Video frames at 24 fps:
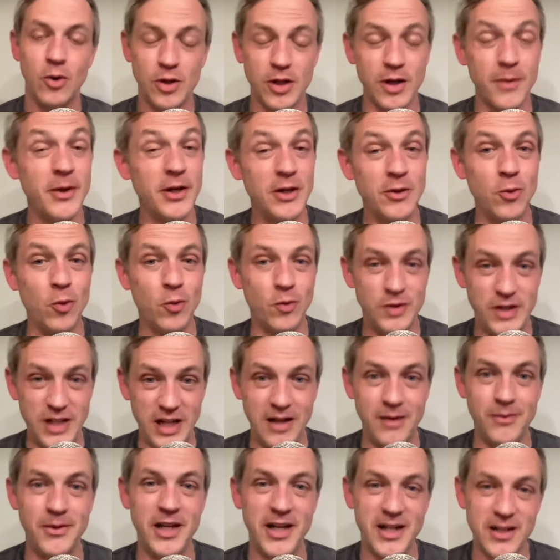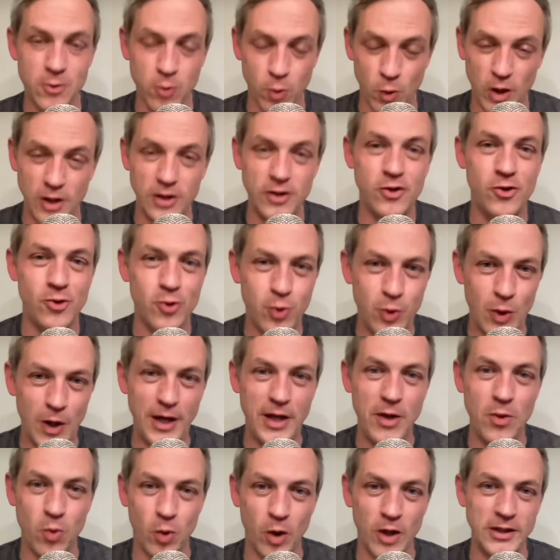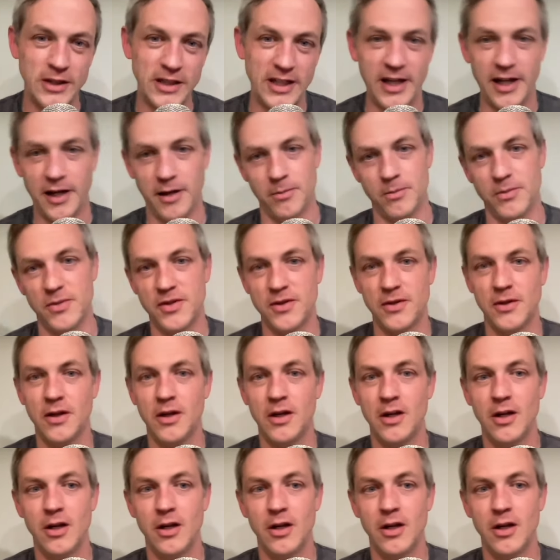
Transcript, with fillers: We're talking about a team that has won twenty-one games